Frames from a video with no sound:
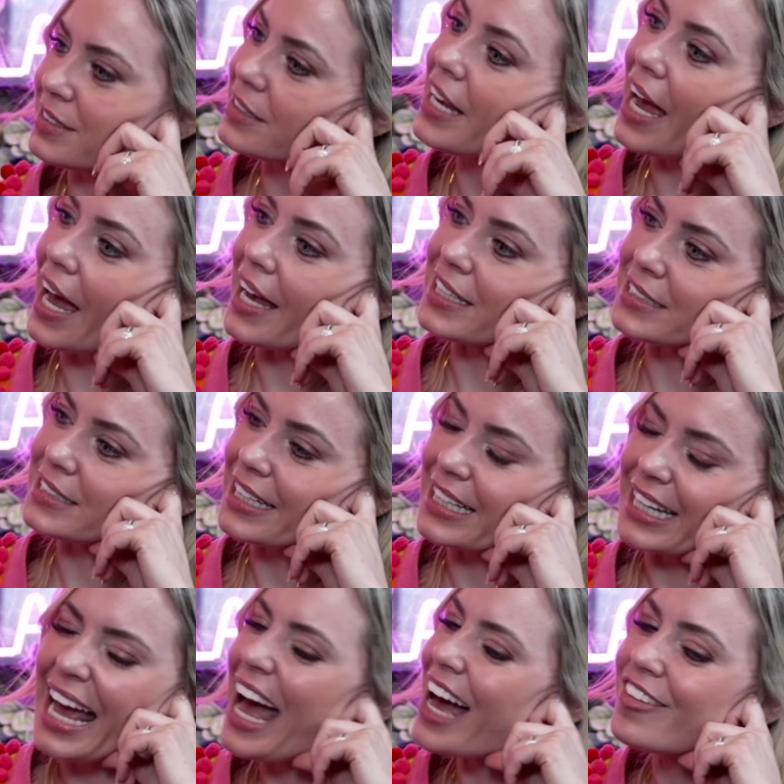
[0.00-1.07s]
Yeah, exactly.
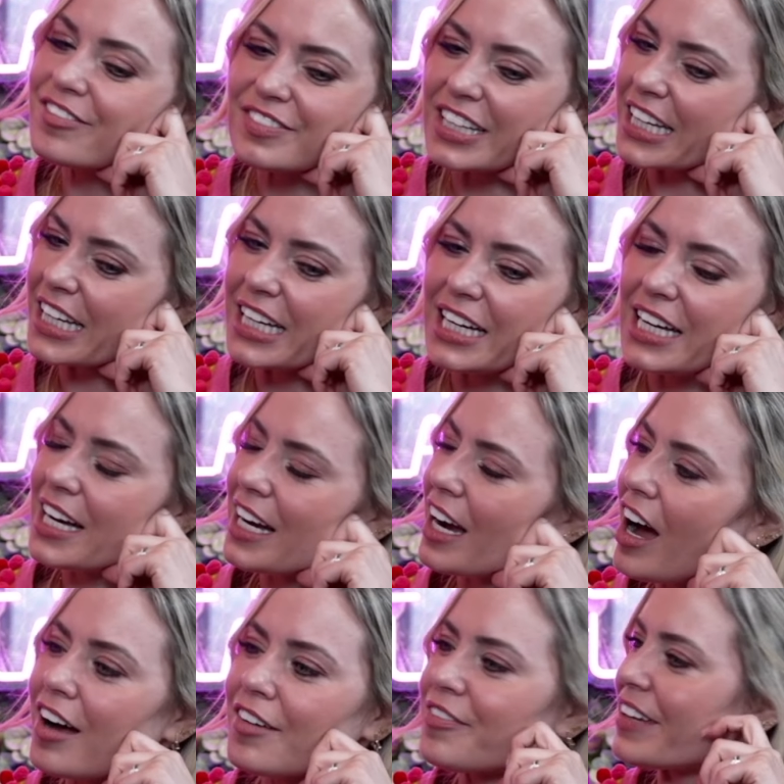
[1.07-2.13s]
Have the
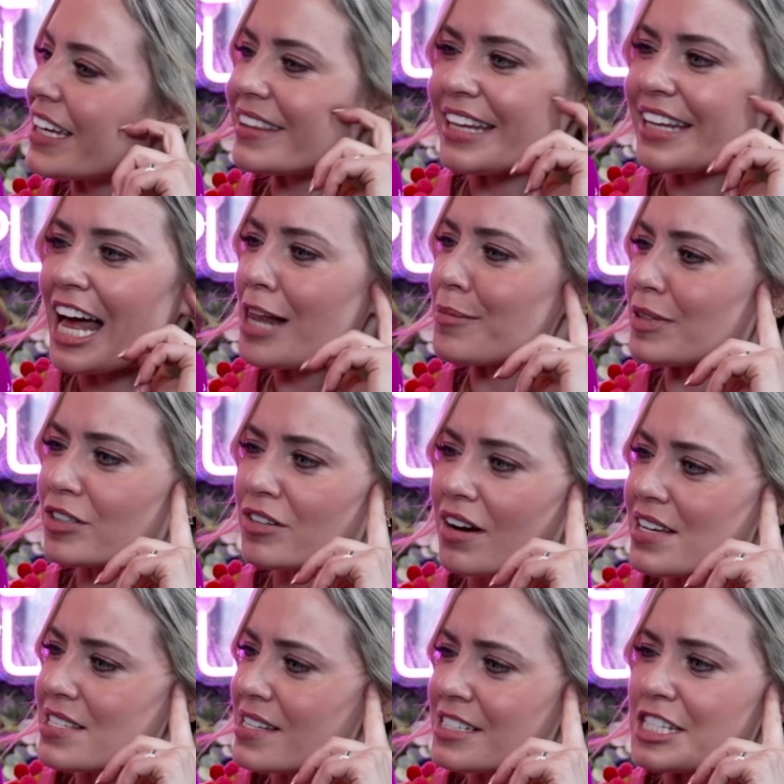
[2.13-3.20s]
coffee and the almond
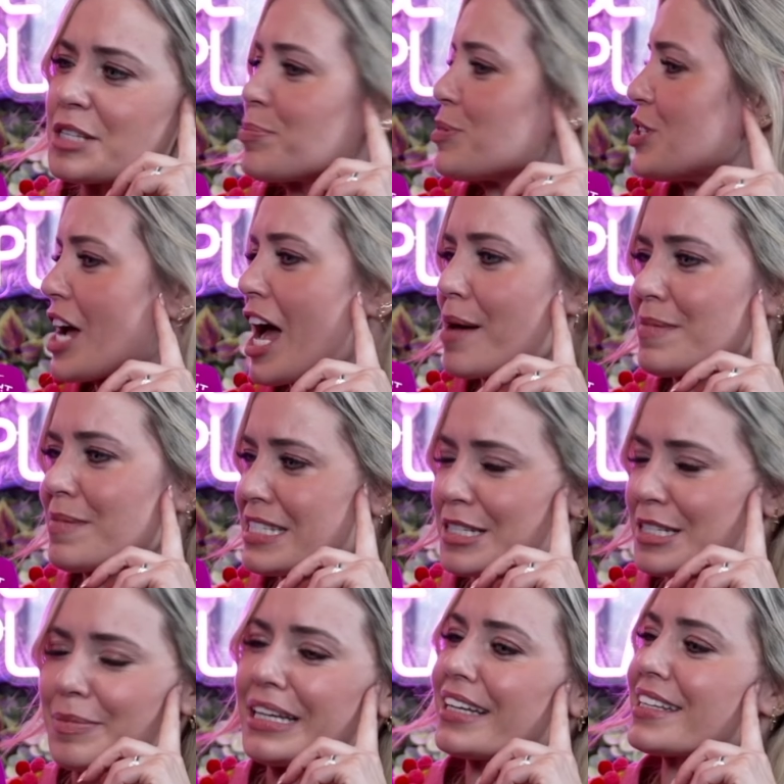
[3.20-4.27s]
croissant and the pajamas in
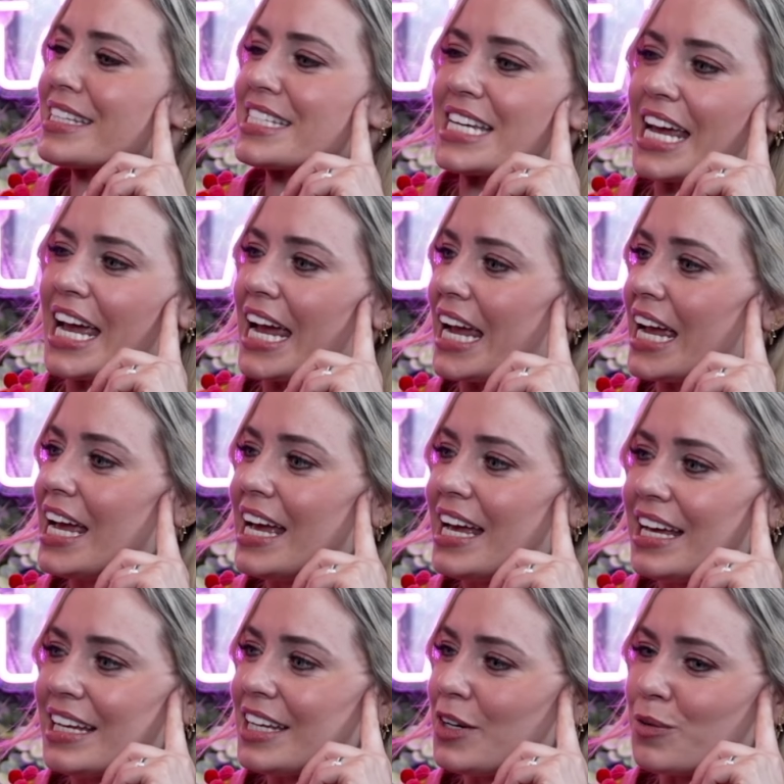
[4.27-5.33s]
the middle of the day,
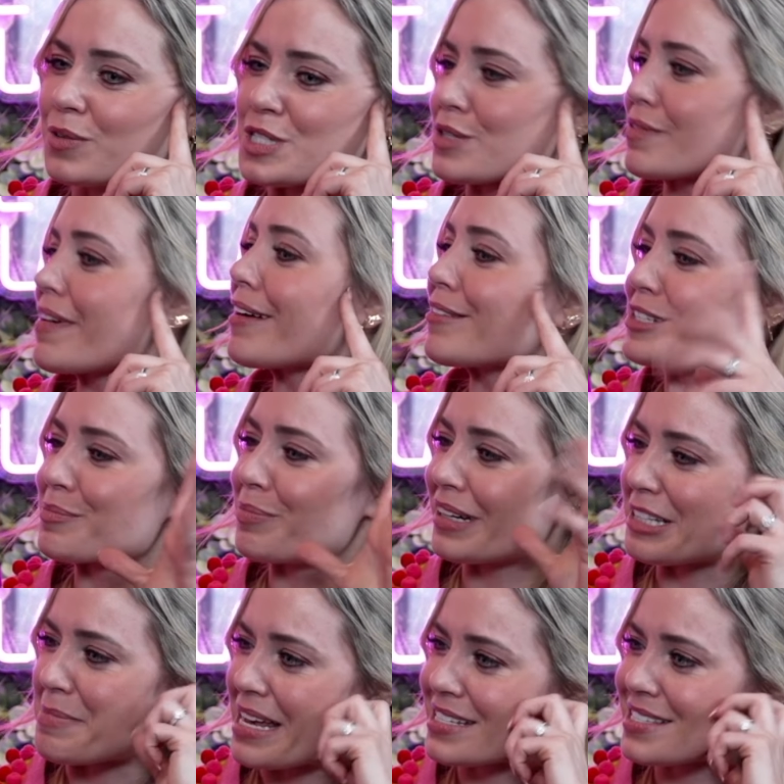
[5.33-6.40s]
surrounded by
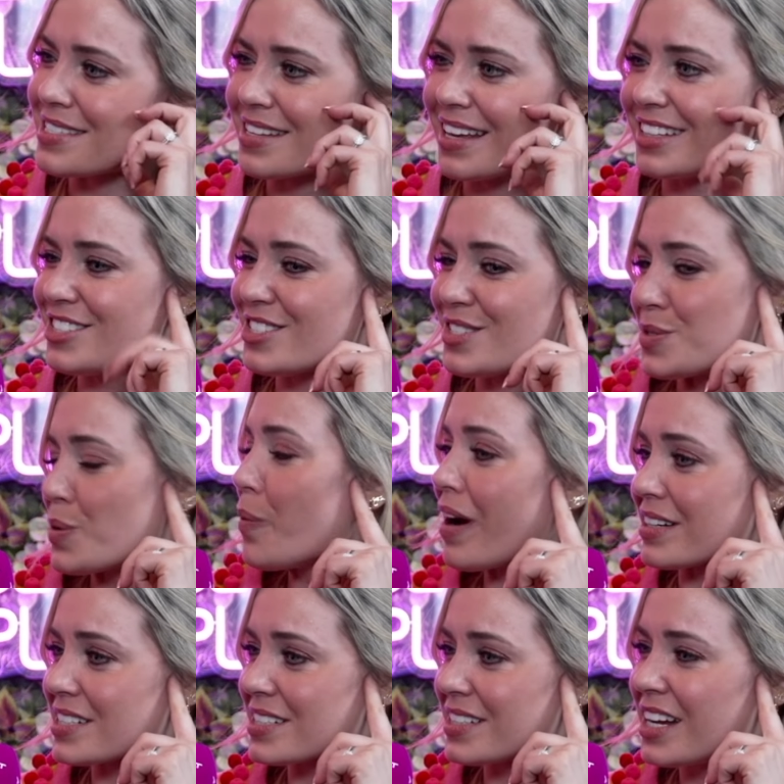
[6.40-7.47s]
the mess. And so
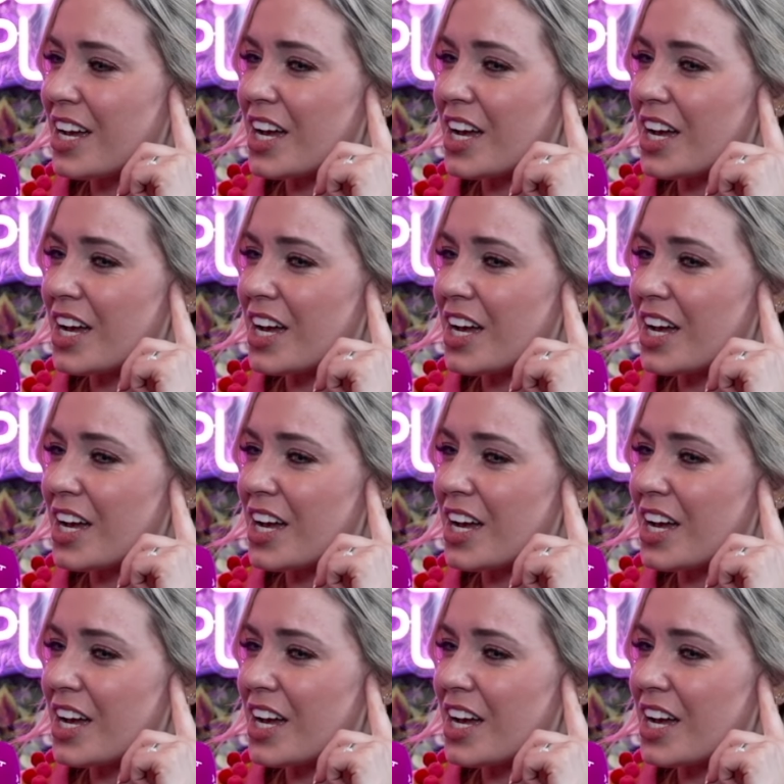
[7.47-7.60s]
what?